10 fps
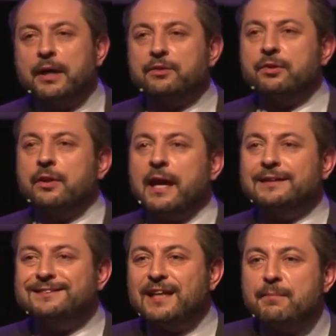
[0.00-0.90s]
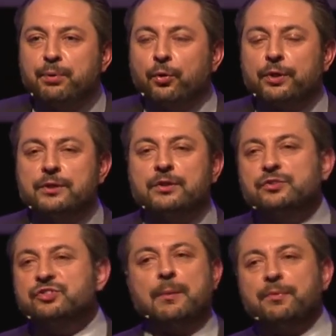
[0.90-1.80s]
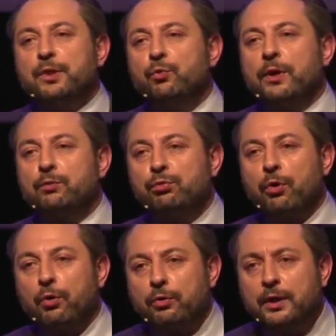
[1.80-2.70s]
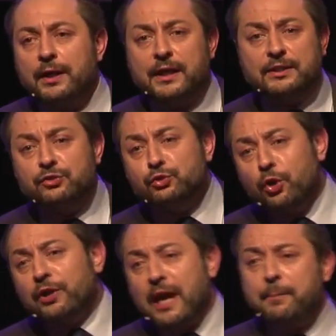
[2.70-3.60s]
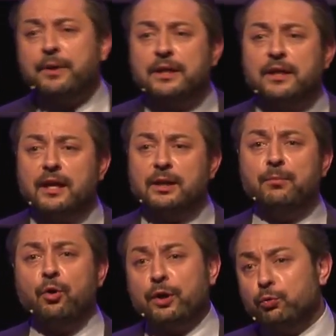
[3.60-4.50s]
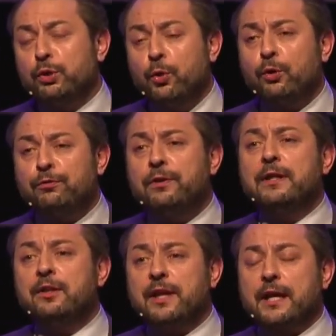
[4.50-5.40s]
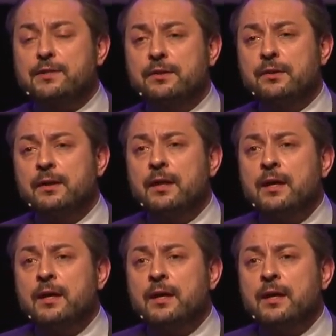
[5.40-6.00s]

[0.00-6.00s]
But at some point, something went wrong. It is not happening anymore, and we all feel that.